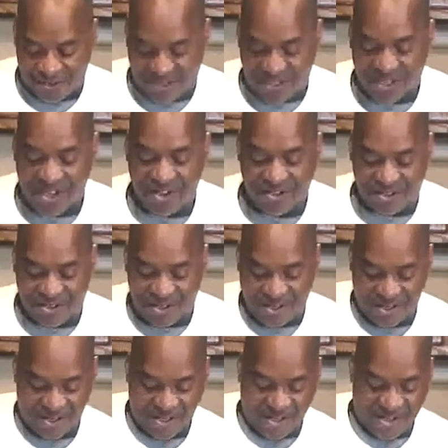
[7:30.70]
just
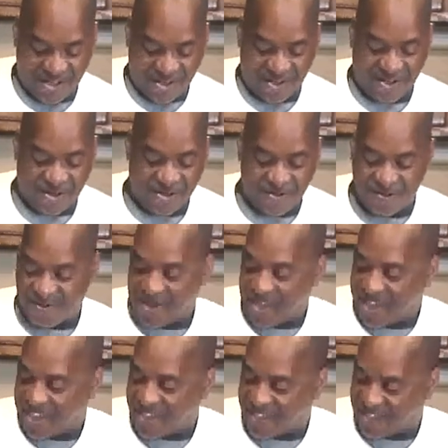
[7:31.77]
the
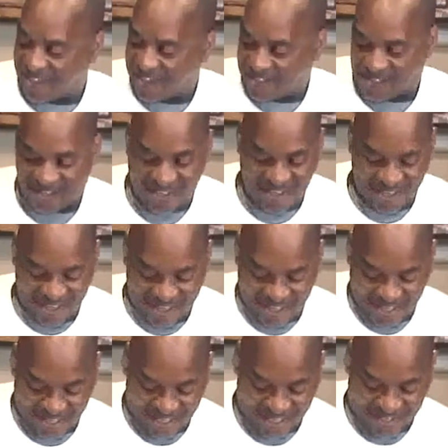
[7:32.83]
way
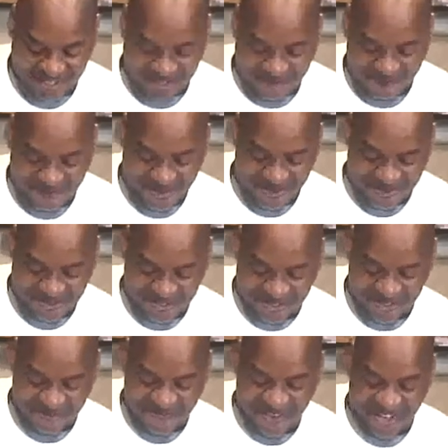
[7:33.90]
it's supposed
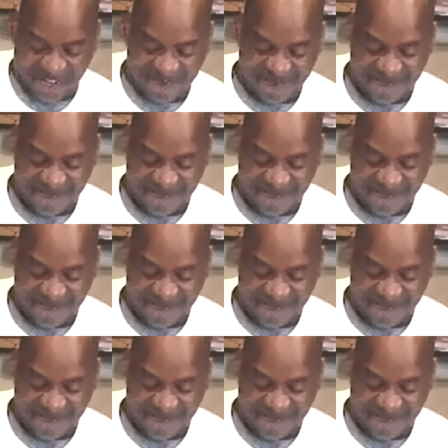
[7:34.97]
to be.